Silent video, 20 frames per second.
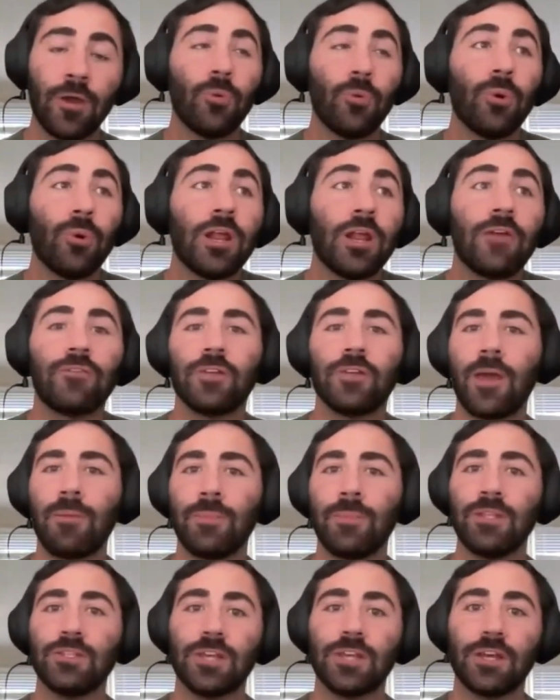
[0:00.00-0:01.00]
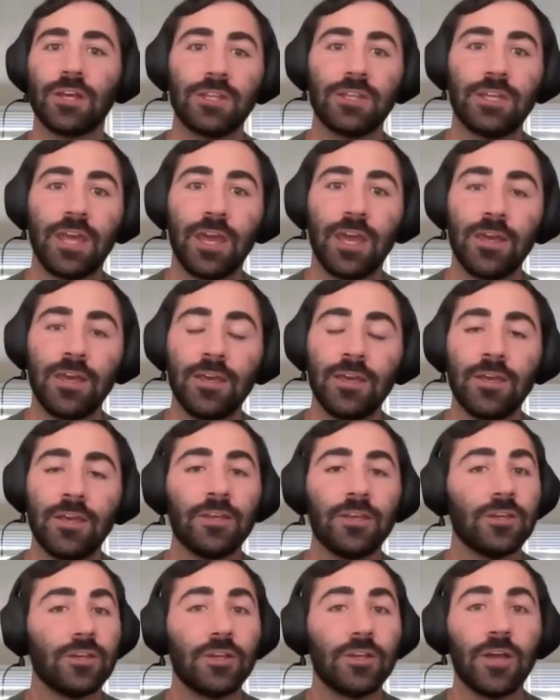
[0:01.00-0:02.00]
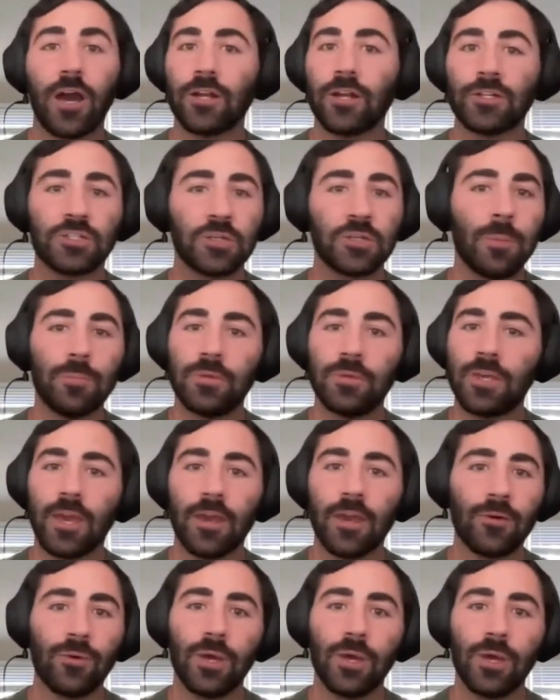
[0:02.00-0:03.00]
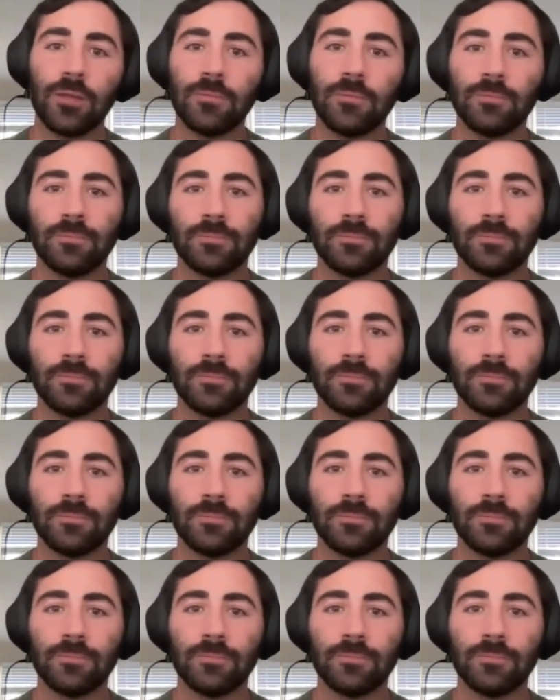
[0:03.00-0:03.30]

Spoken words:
whatever that means on the day. You got to show up. You can't quit.